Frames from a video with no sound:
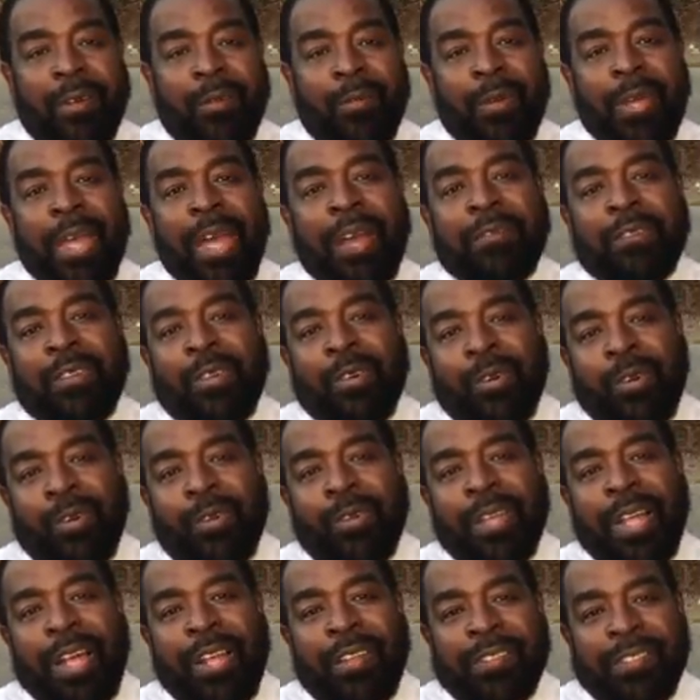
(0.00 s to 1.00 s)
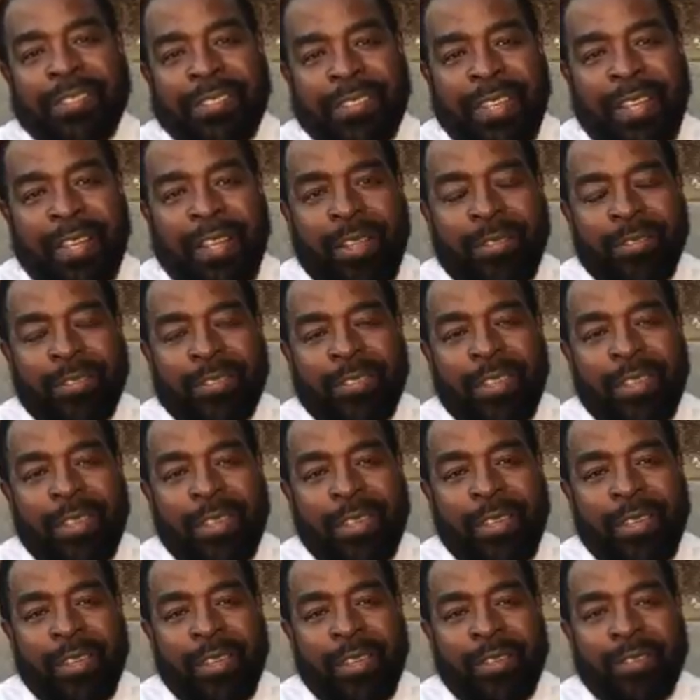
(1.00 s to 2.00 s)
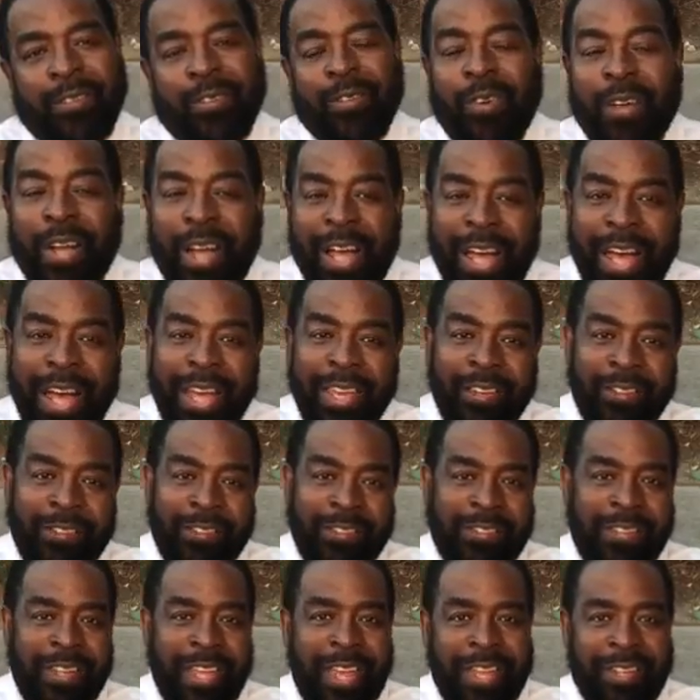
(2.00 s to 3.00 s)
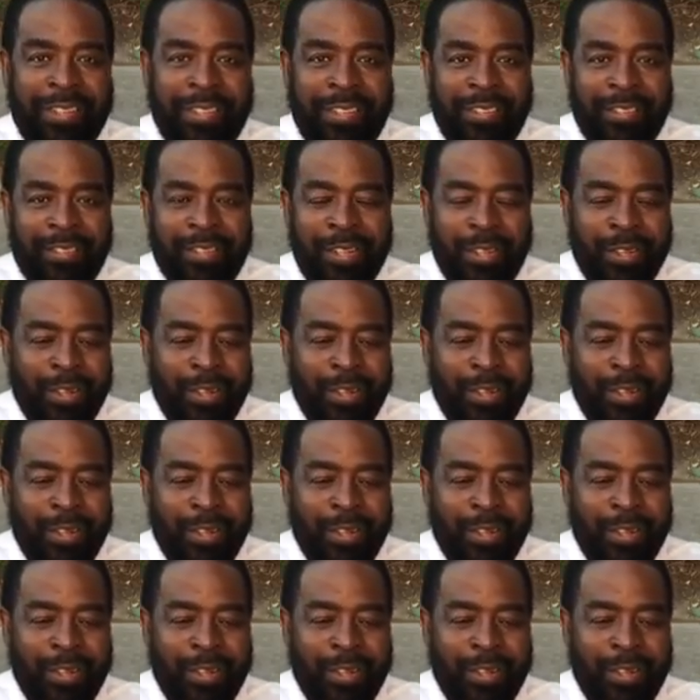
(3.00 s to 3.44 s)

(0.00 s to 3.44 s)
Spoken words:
we have to hold ourselves to a higher standard.